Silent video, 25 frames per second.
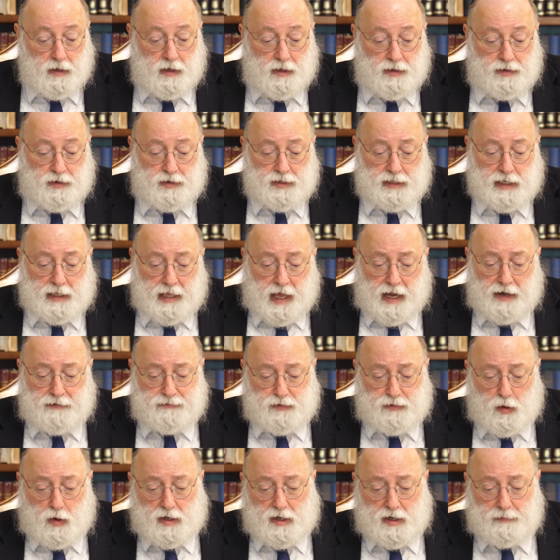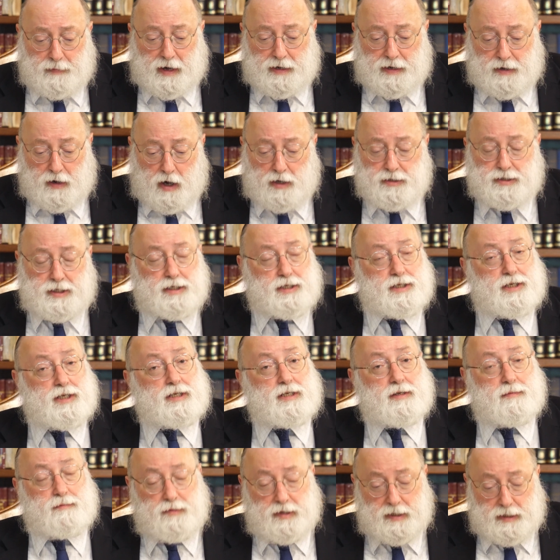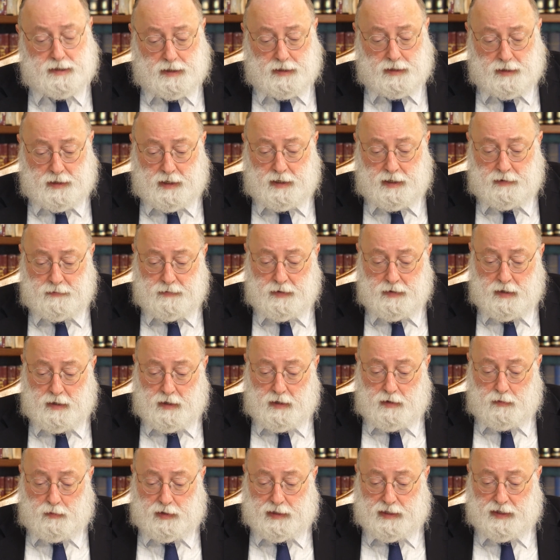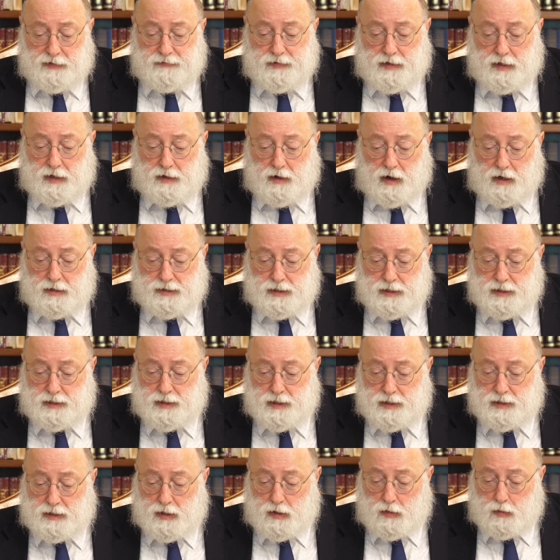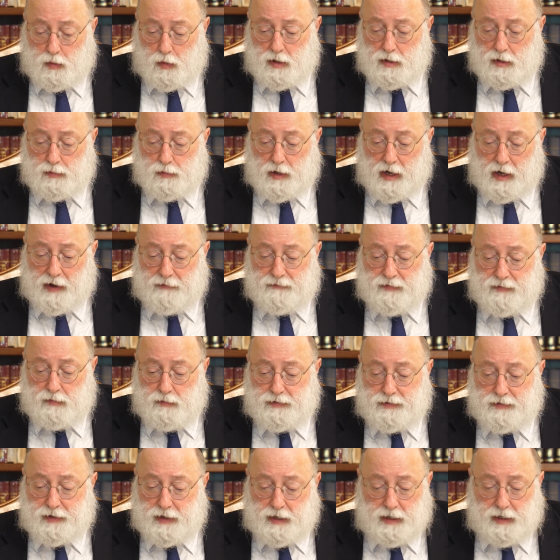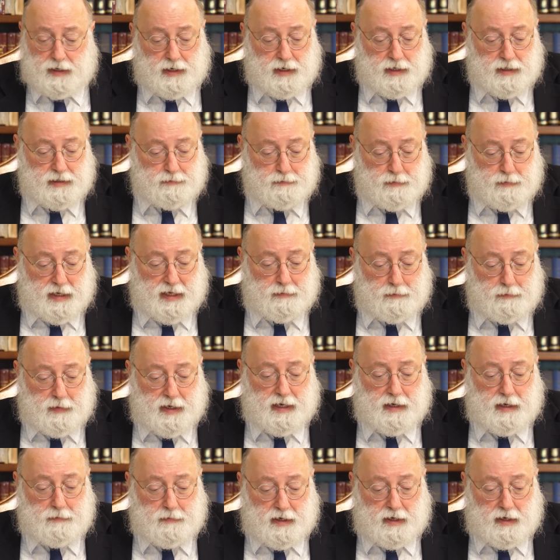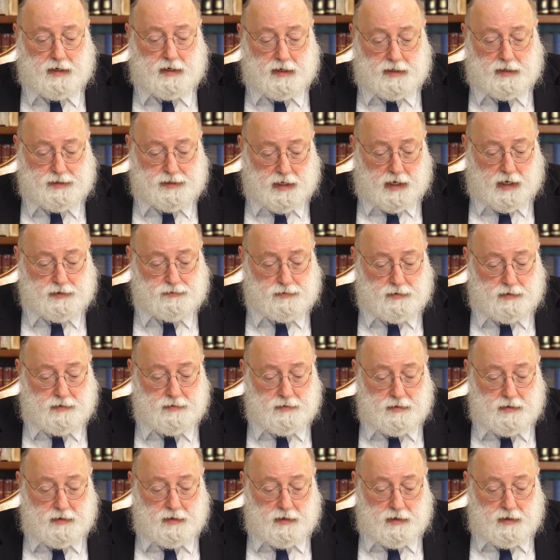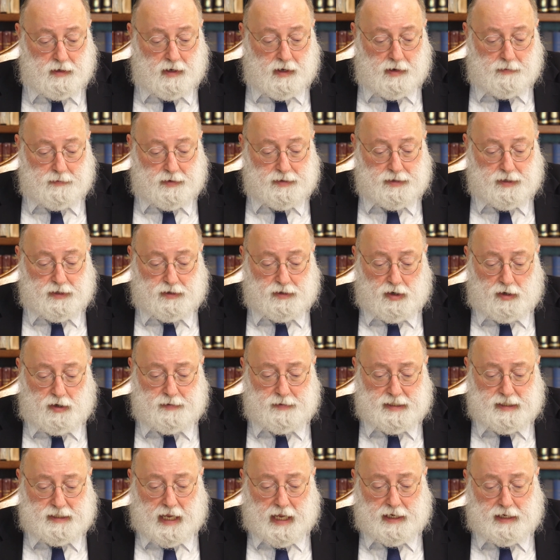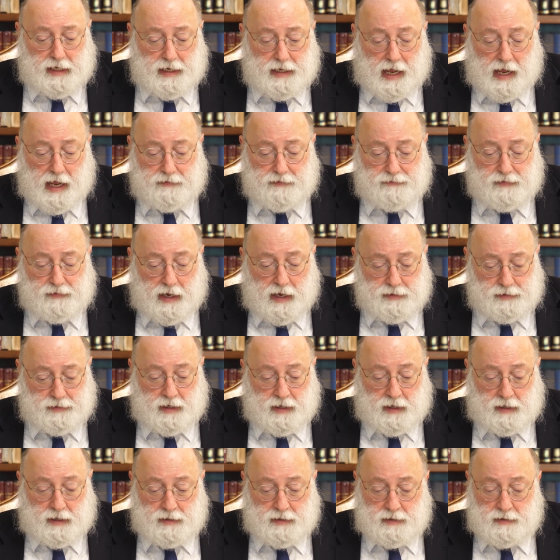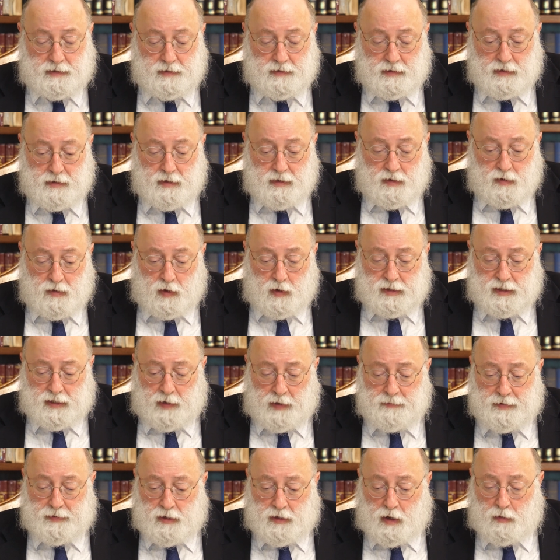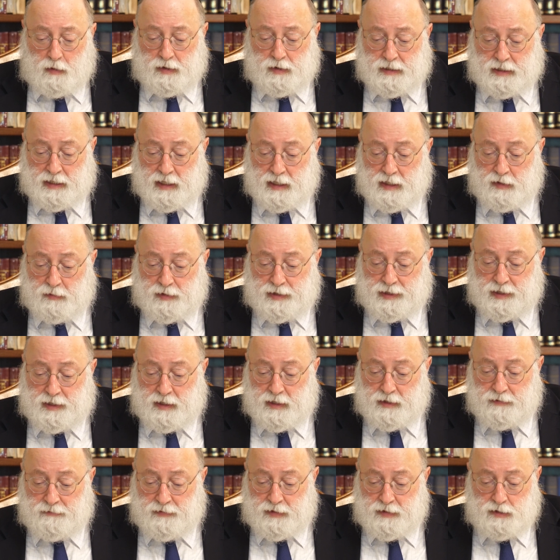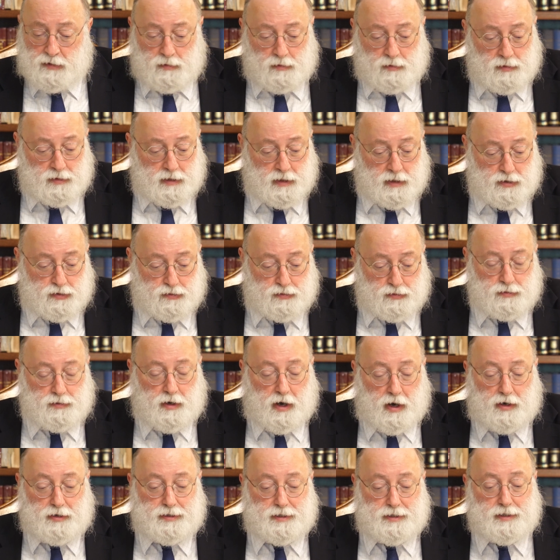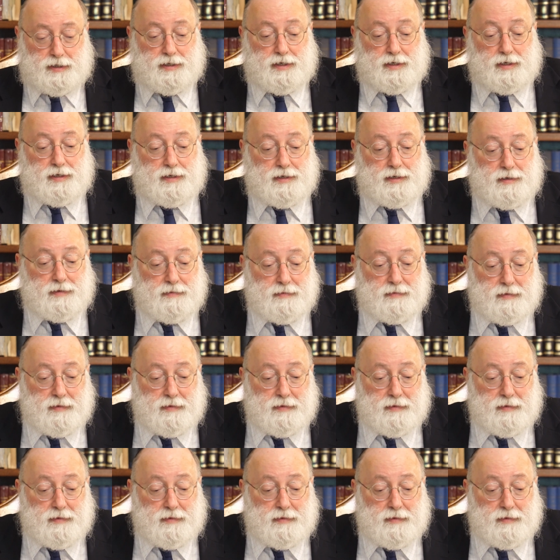There's a lot of talk about narcissism recently. We live in a narcissistic world where everything is me, me, me, etc. But the term is taken out of context. What can be done when dealing with an individual who is a true narcissist?